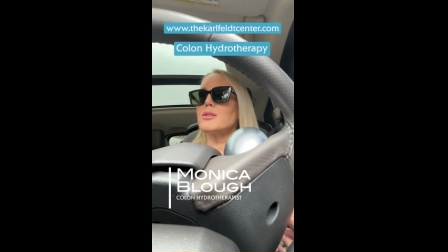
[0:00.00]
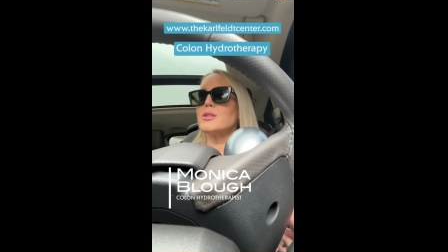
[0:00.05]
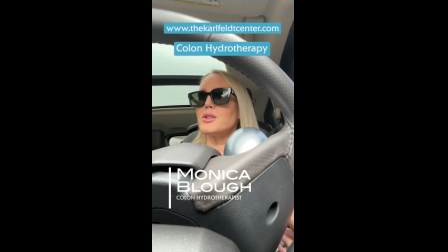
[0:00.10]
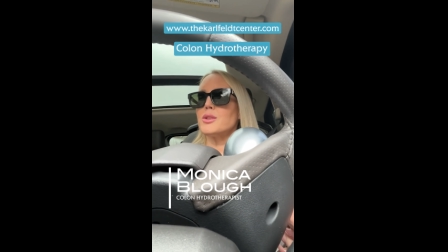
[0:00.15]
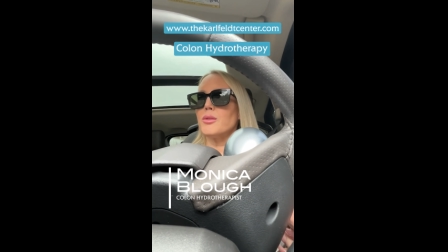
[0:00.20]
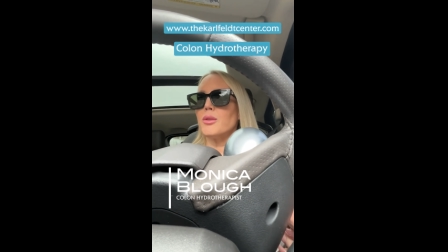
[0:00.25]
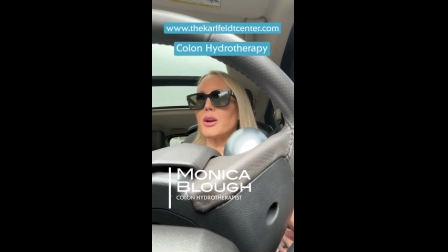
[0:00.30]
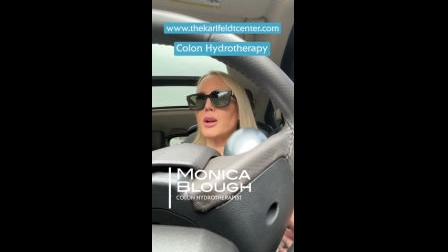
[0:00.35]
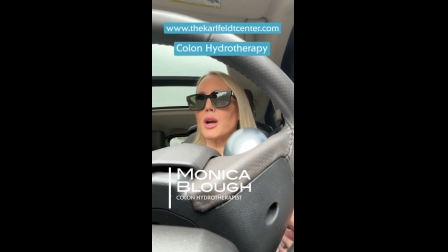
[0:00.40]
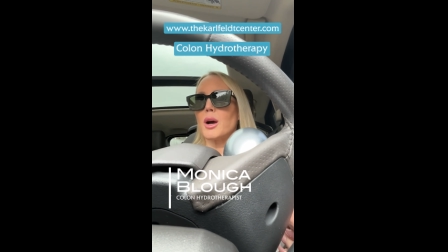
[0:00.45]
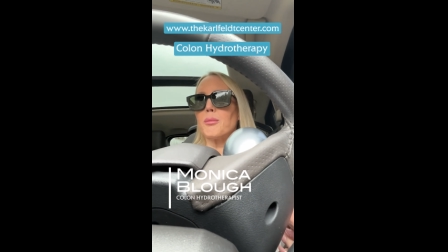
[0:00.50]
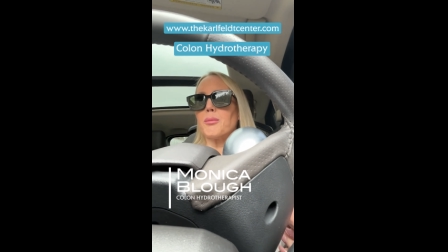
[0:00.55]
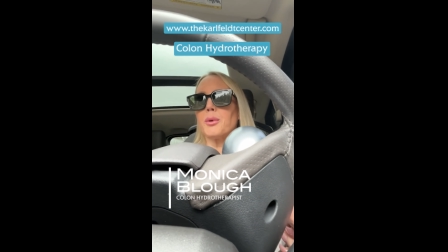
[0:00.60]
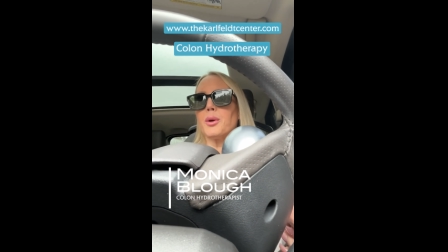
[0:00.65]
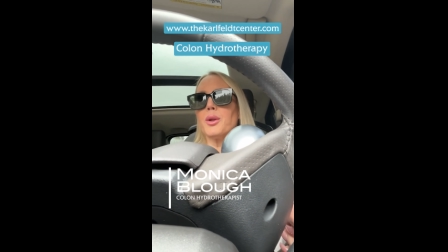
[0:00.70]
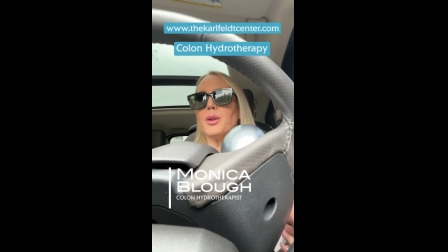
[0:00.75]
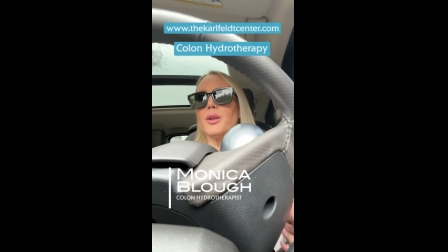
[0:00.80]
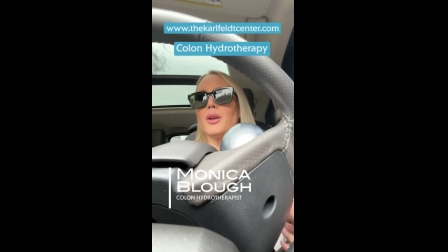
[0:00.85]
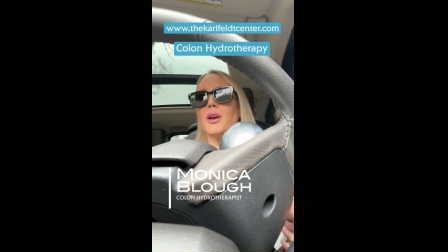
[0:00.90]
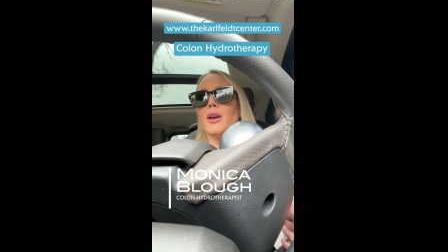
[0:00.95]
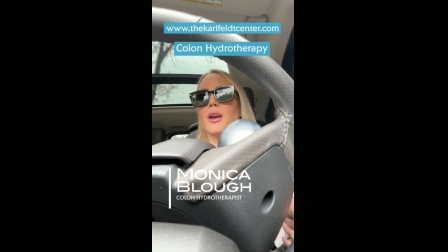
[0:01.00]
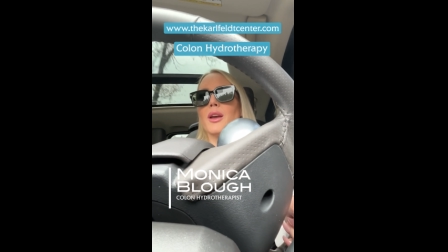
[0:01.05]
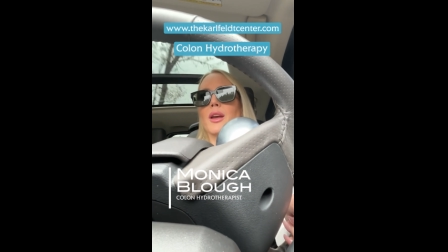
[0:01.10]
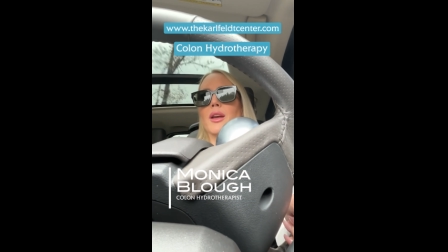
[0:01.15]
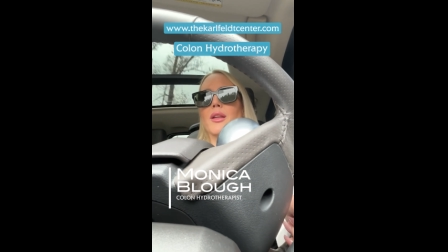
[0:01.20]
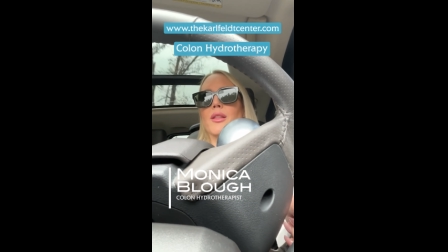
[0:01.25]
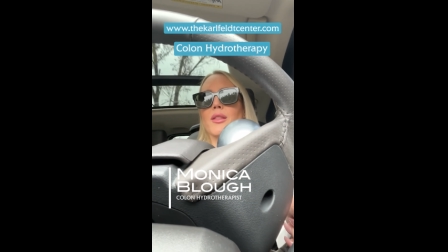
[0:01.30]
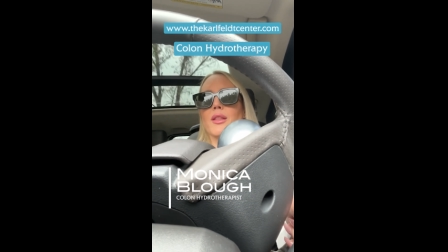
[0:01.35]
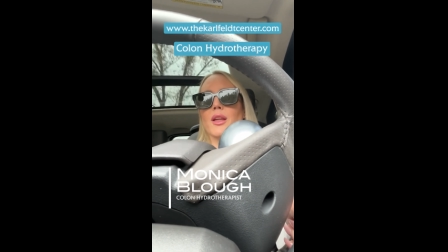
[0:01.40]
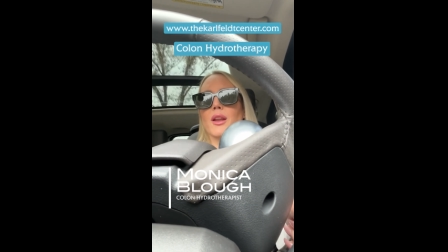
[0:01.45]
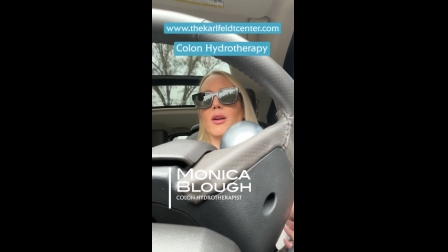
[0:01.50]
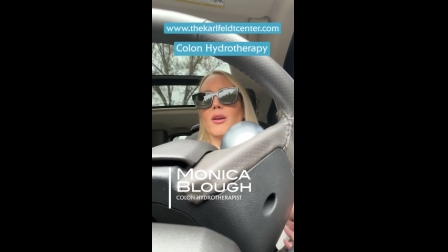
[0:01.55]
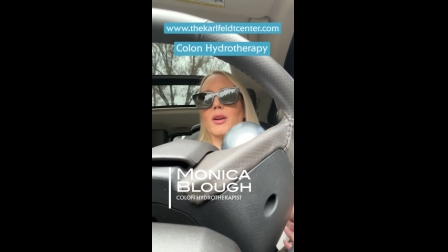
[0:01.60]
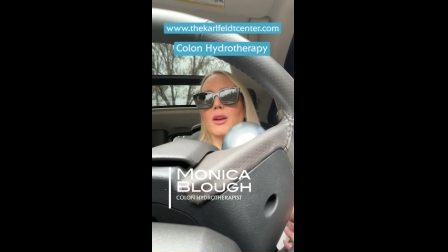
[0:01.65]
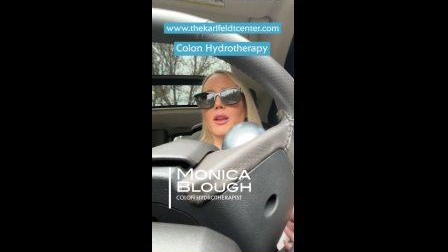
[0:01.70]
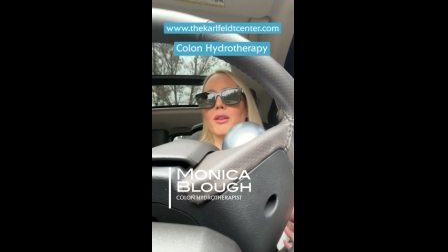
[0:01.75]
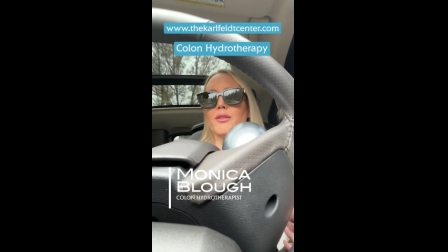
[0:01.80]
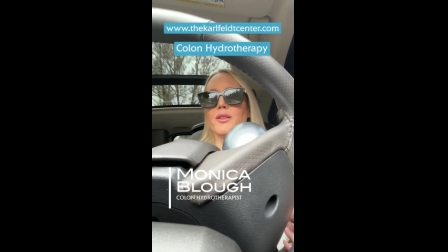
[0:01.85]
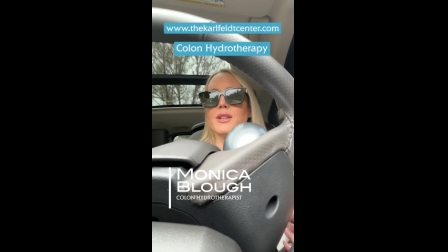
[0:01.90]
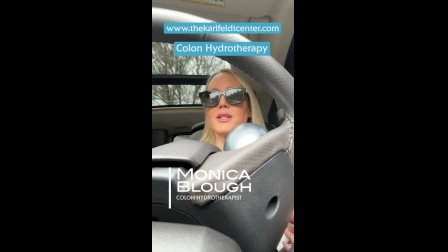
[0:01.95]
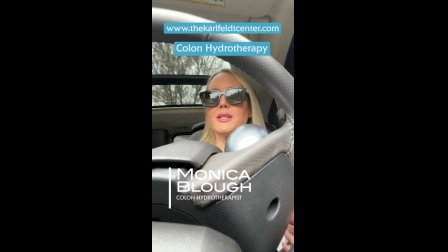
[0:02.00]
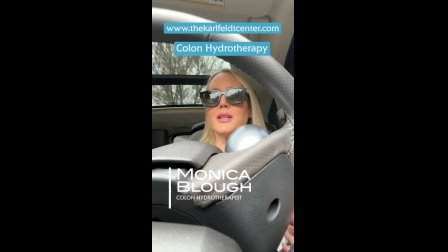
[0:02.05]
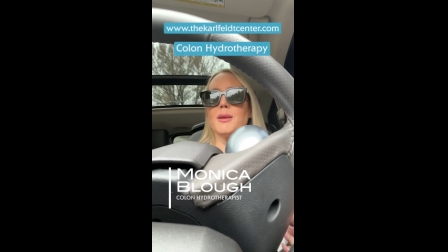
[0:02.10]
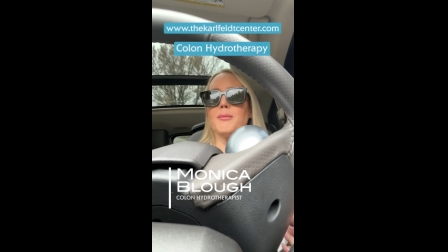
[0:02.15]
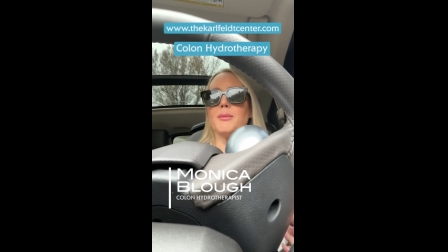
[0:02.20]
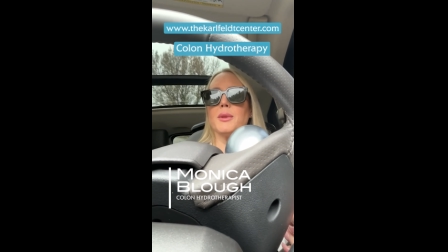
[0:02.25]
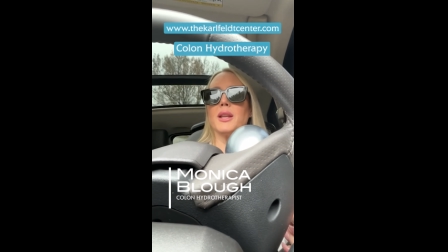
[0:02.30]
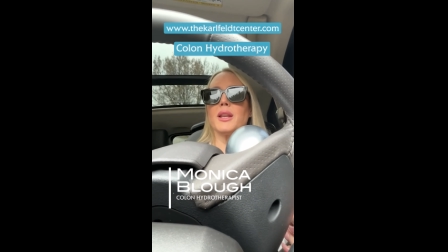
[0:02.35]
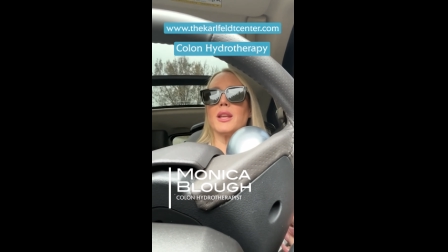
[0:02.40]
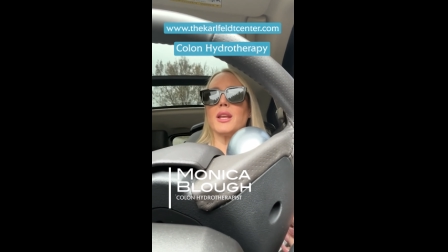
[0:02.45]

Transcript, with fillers: do a couple and then I'll convince him that